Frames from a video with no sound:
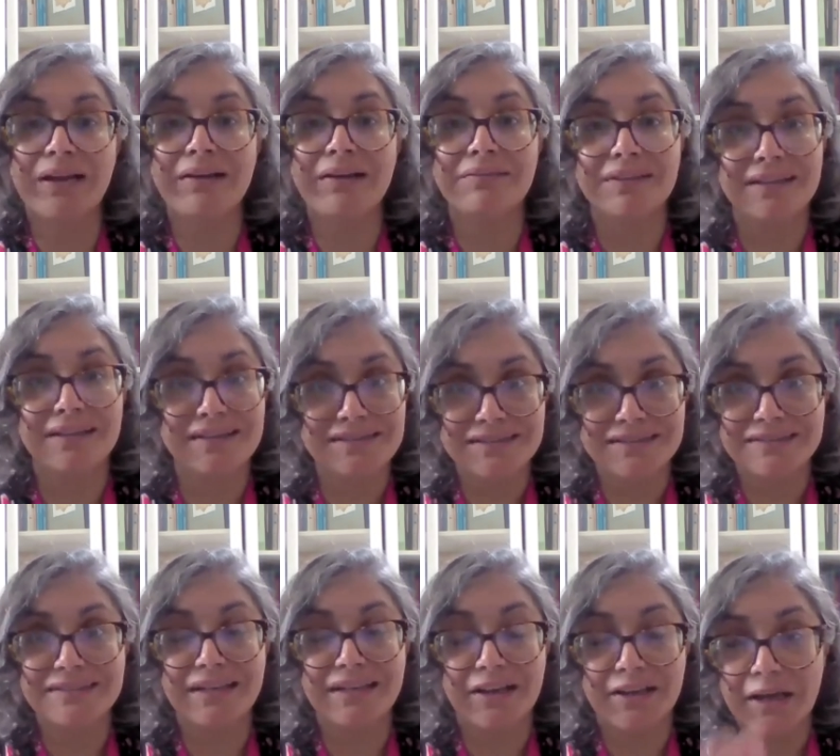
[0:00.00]
out things
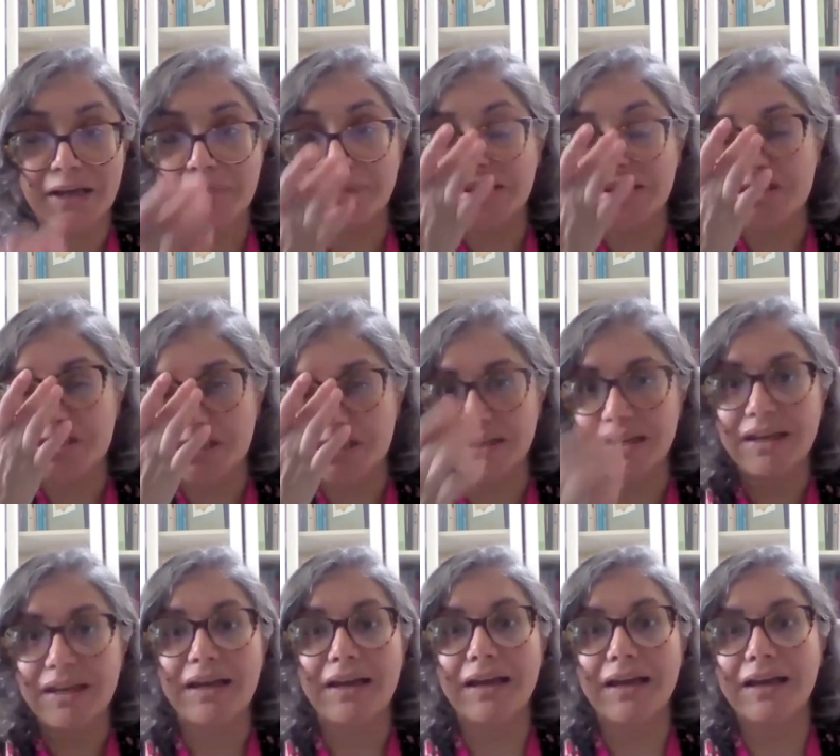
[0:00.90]
like I mentioned,
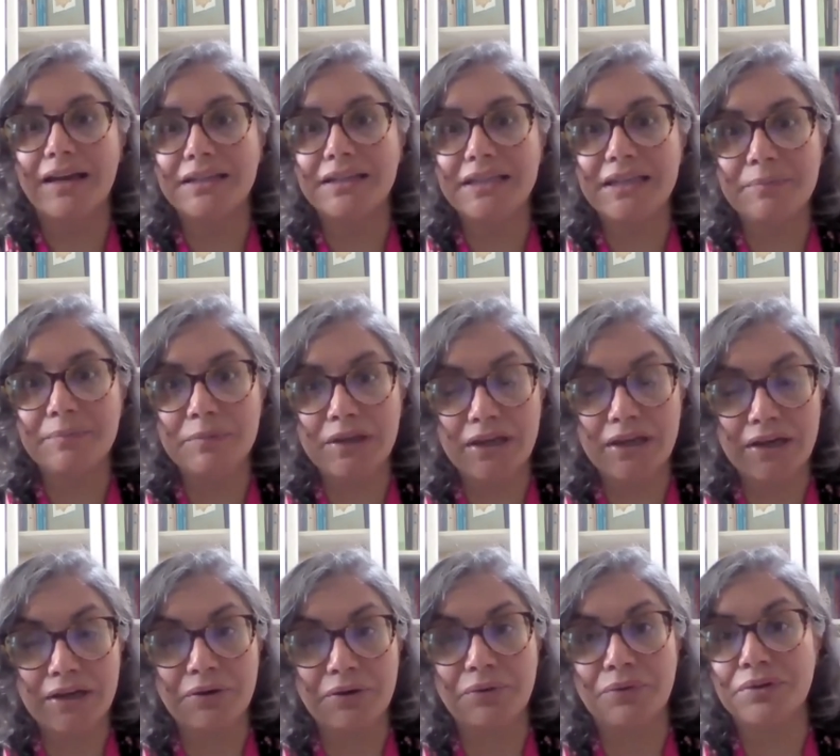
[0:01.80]

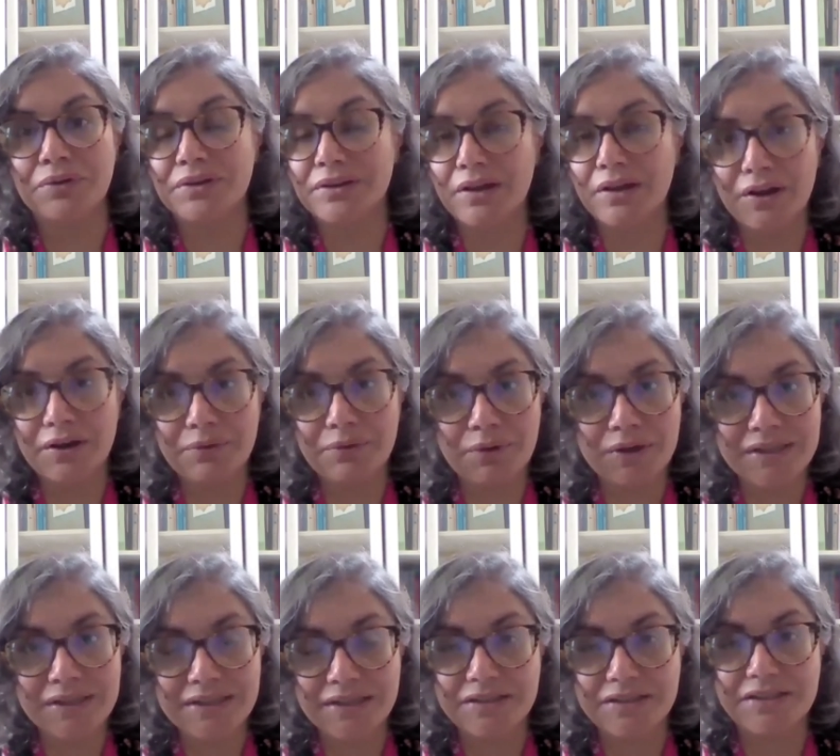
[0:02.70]
anemia or
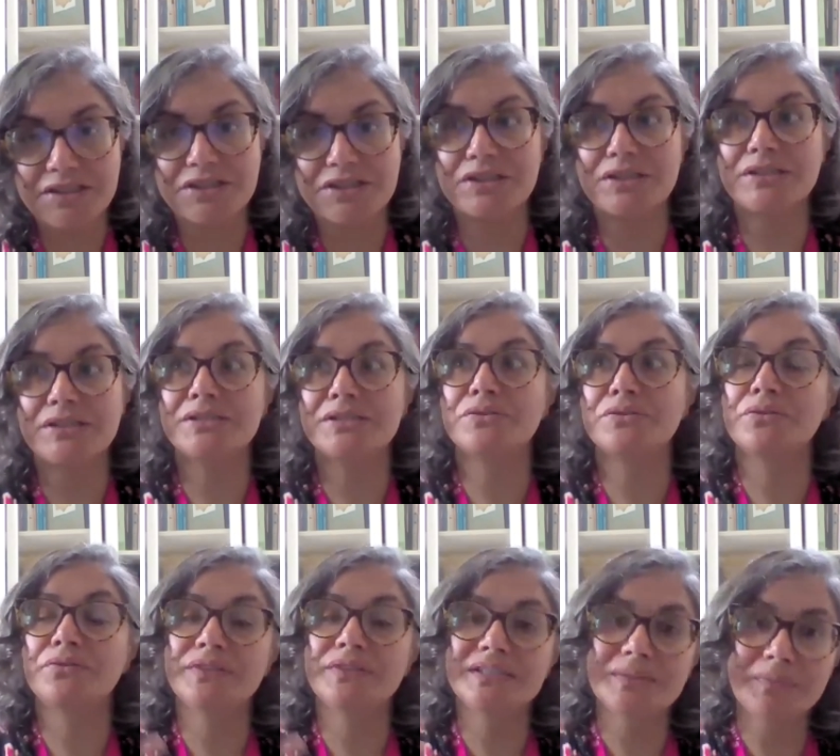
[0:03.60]
thyroid conditions or a
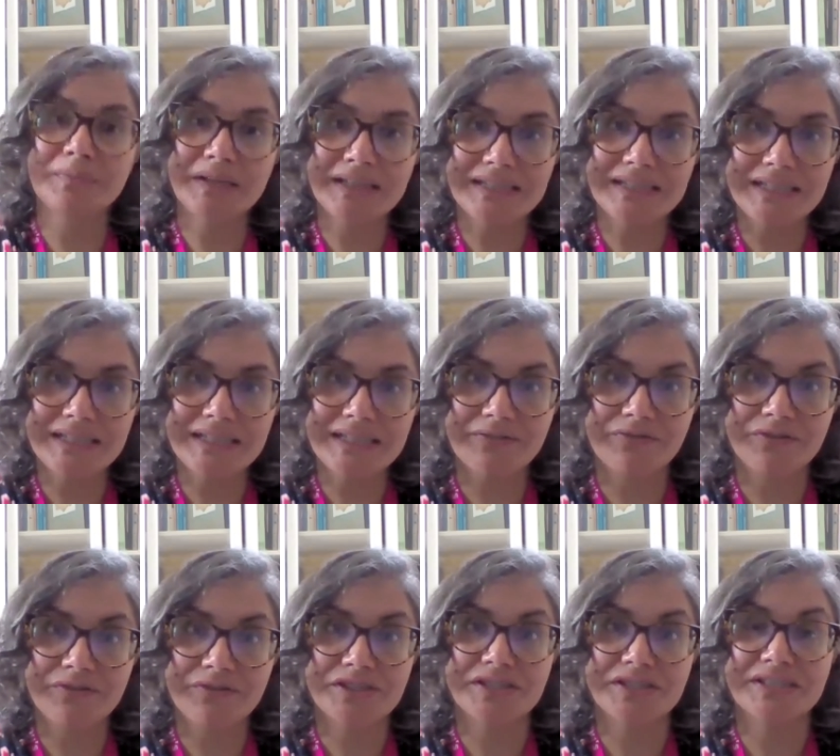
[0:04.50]
vitamin D
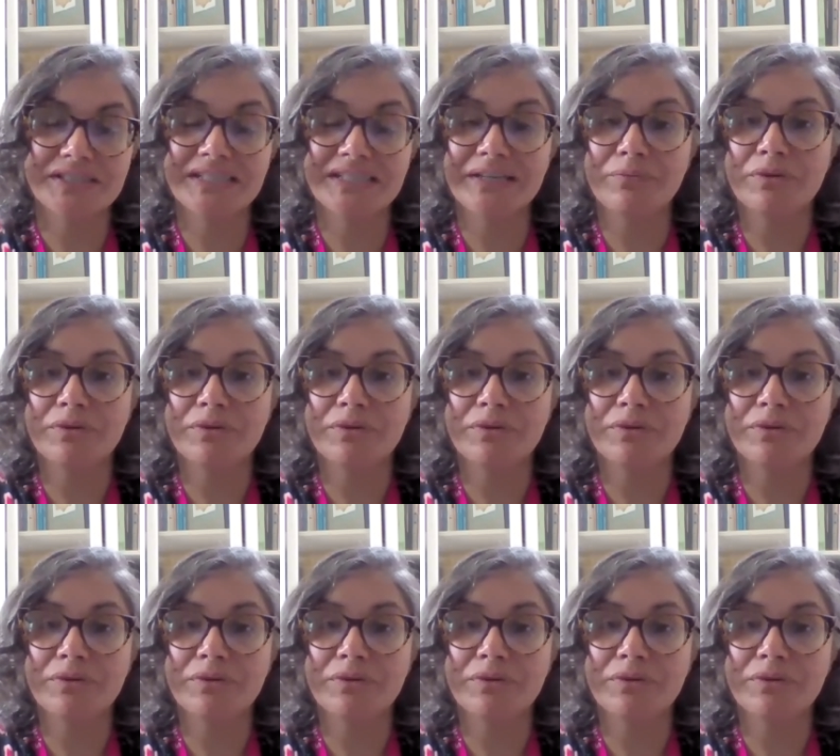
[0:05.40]
deficiency,